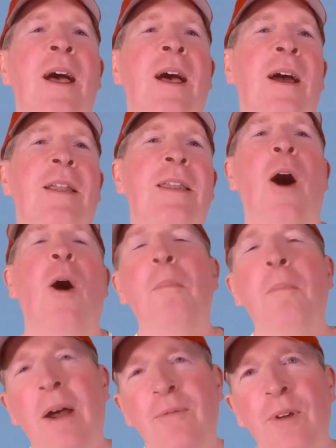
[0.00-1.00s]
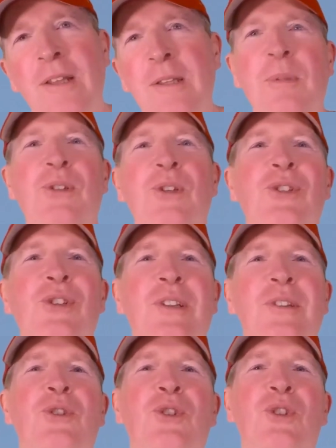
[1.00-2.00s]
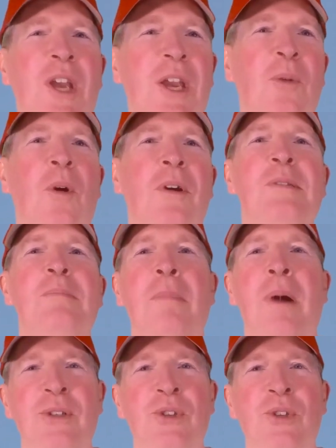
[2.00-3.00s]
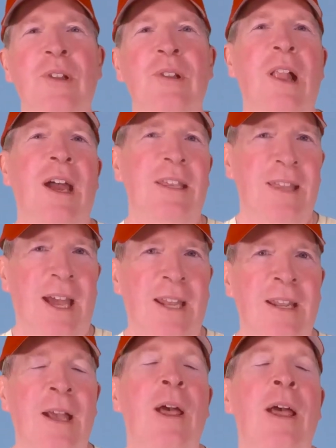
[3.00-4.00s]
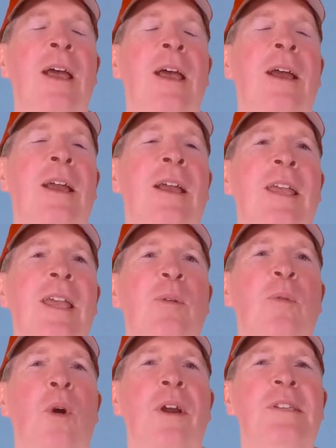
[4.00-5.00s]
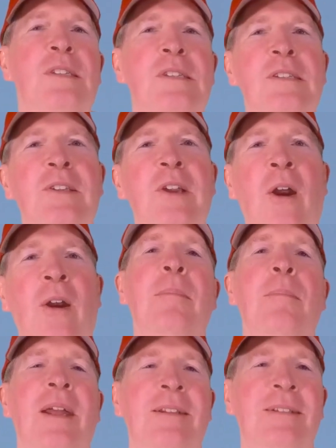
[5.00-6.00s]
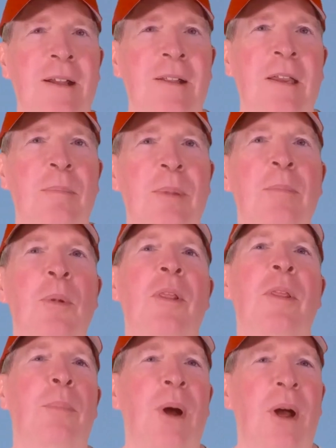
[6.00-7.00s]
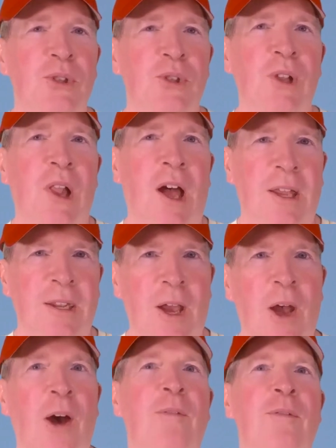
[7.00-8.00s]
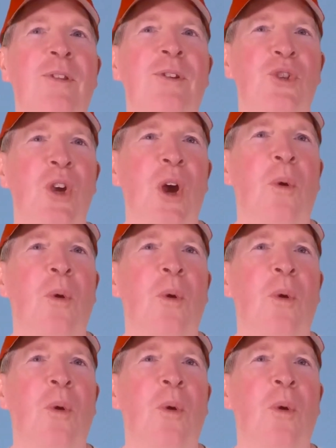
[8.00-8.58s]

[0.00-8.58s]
Now, my friend the magician's shtick was much like that. He would start by telling people the punchline of the joke,